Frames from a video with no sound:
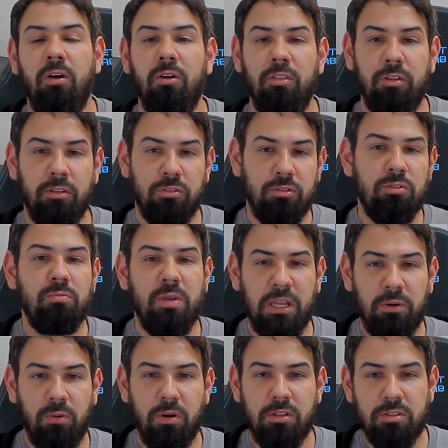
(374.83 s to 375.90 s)
are the two
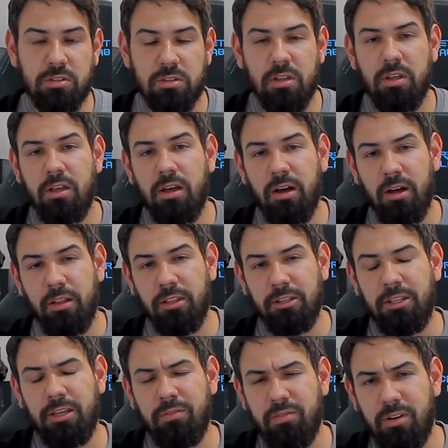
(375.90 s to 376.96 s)
main ones that
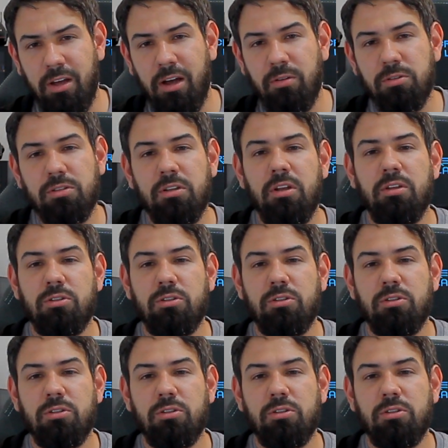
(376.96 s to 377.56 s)
they've announced.